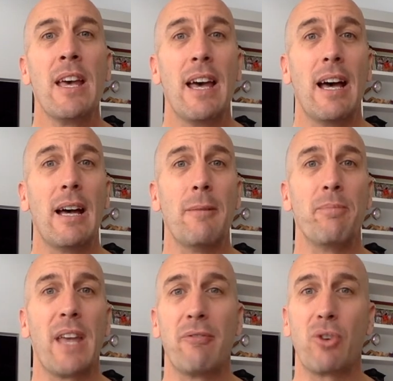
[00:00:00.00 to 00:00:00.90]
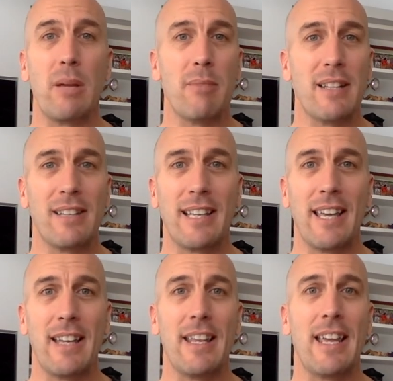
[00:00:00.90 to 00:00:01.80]
Have a great month
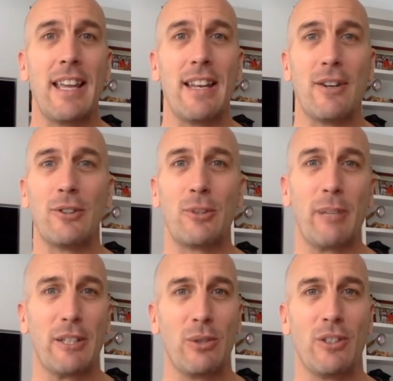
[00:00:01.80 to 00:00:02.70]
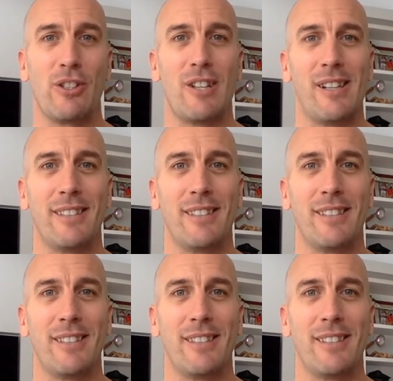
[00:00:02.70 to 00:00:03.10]
again, and I'll speak to you in July.